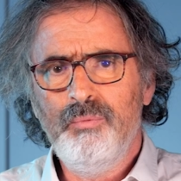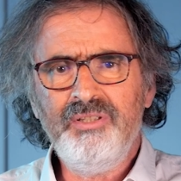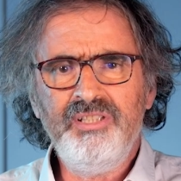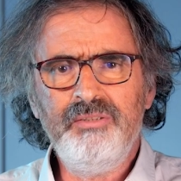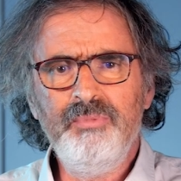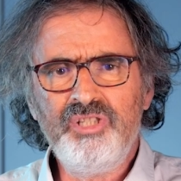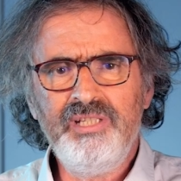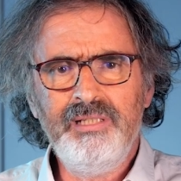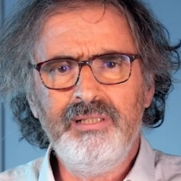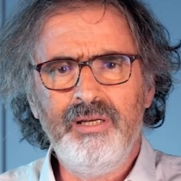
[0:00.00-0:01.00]
What is
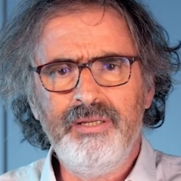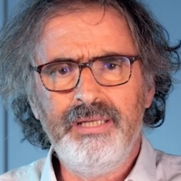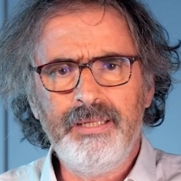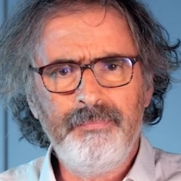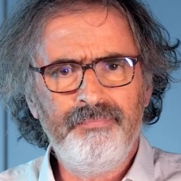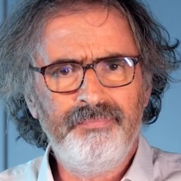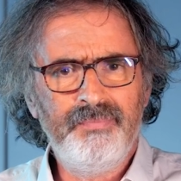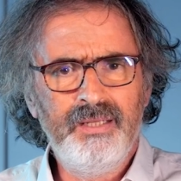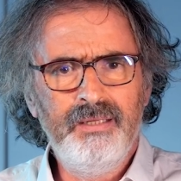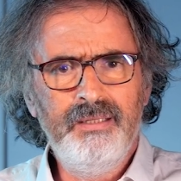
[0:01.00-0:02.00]
machine learning?
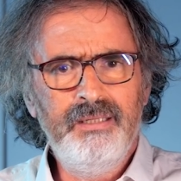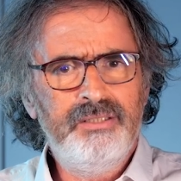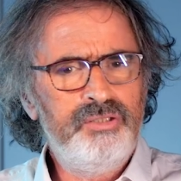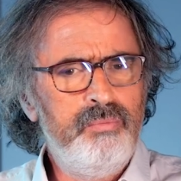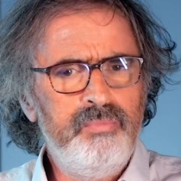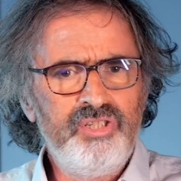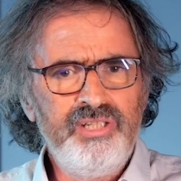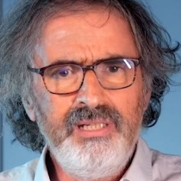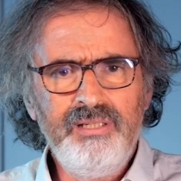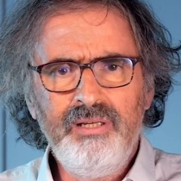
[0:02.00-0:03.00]
So
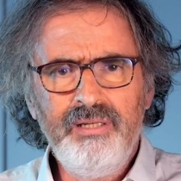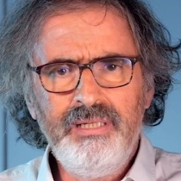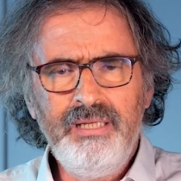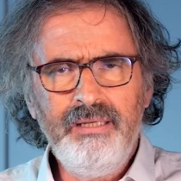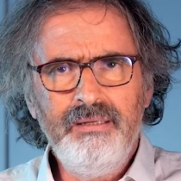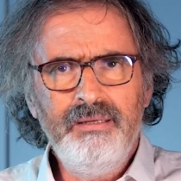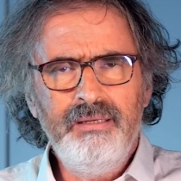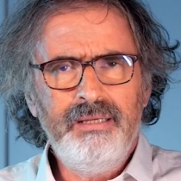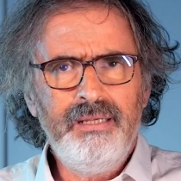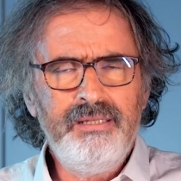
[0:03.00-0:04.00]
machine learning
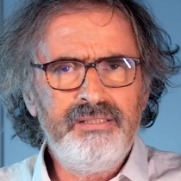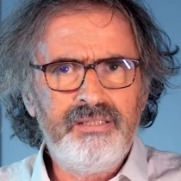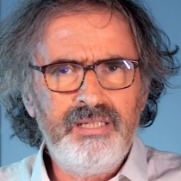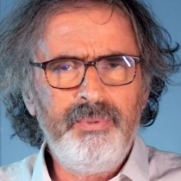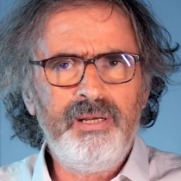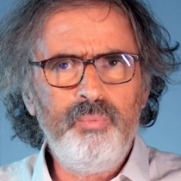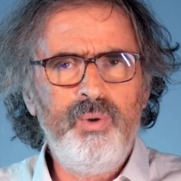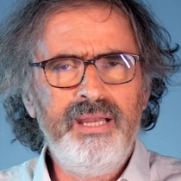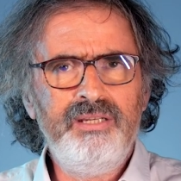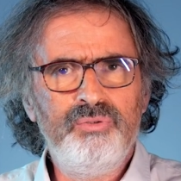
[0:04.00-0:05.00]
is a typical
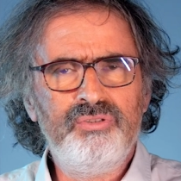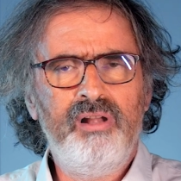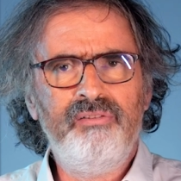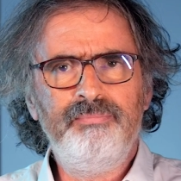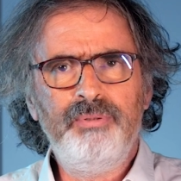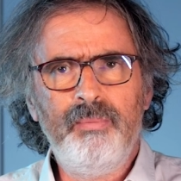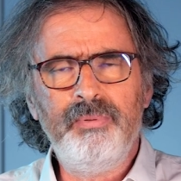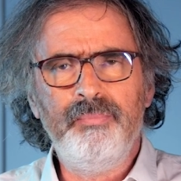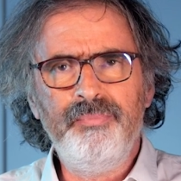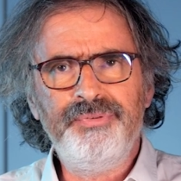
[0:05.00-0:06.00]
way to solve
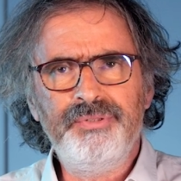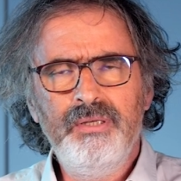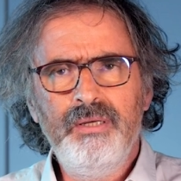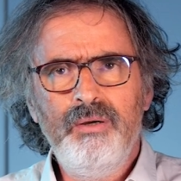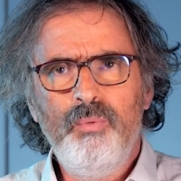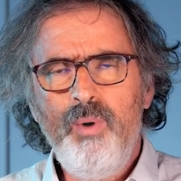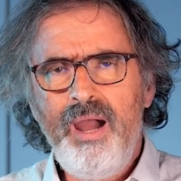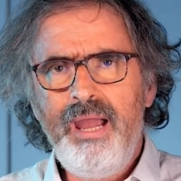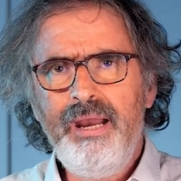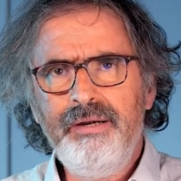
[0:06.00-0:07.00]
problems
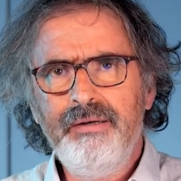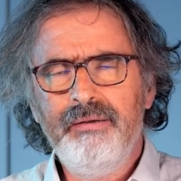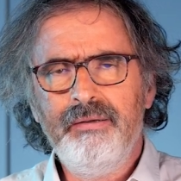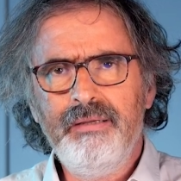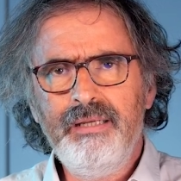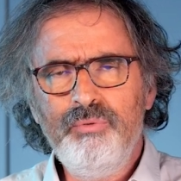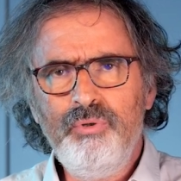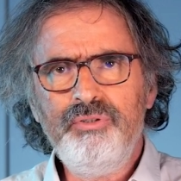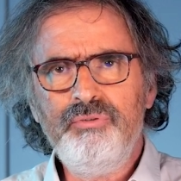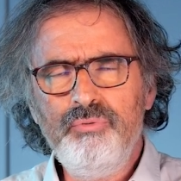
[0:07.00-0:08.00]
where, in
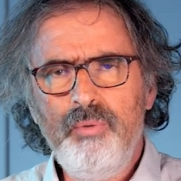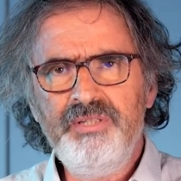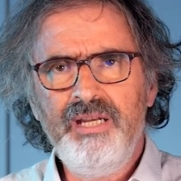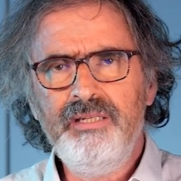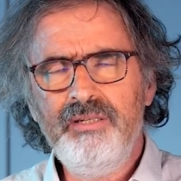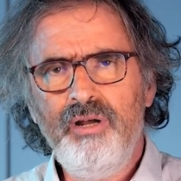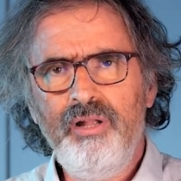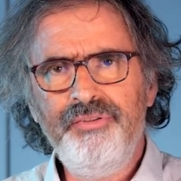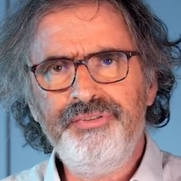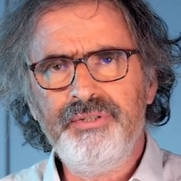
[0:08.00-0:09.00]
order to obtain an
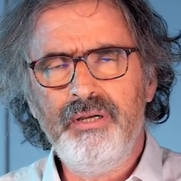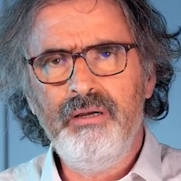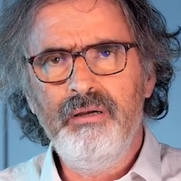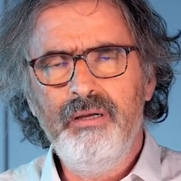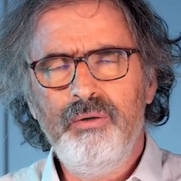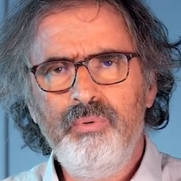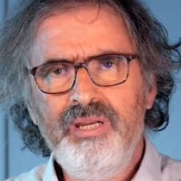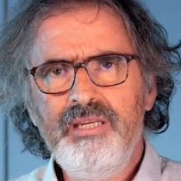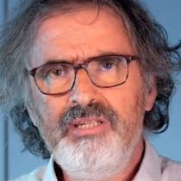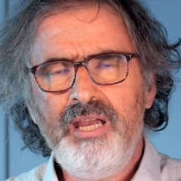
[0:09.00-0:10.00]
answer,
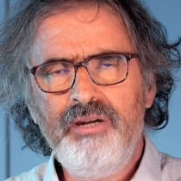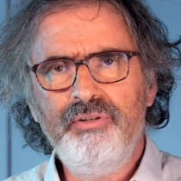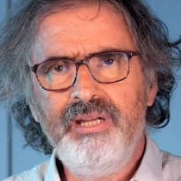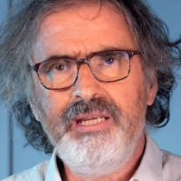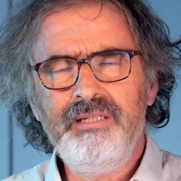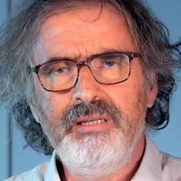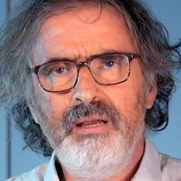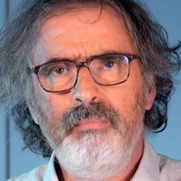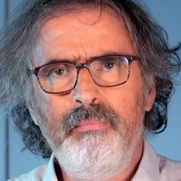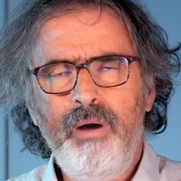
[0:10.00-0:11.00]
we interrogate
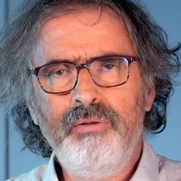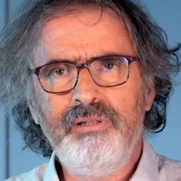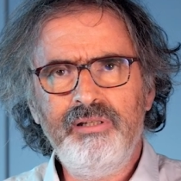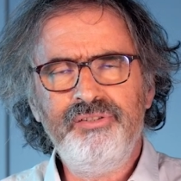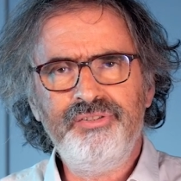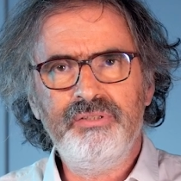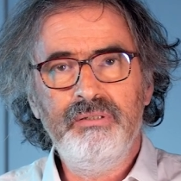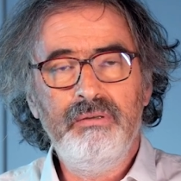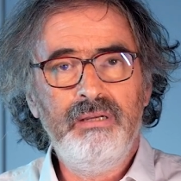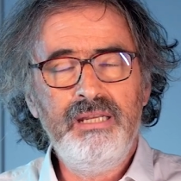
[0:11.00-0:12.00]
models
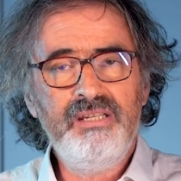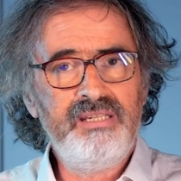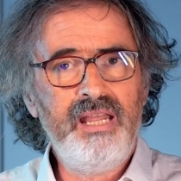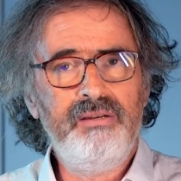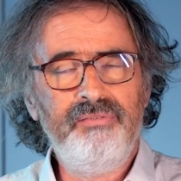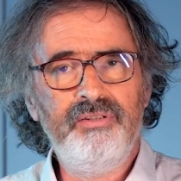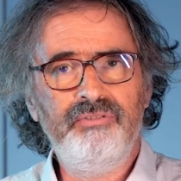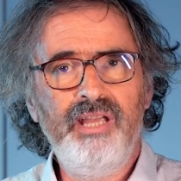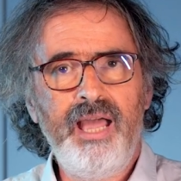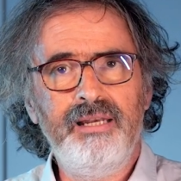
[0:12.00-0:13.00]
instead of the
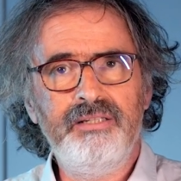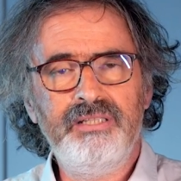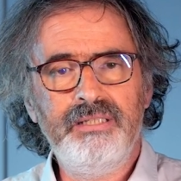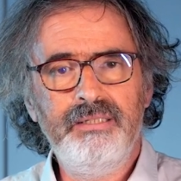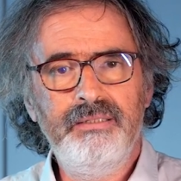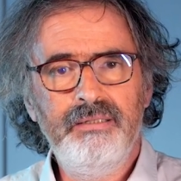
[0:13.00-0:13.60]
reality.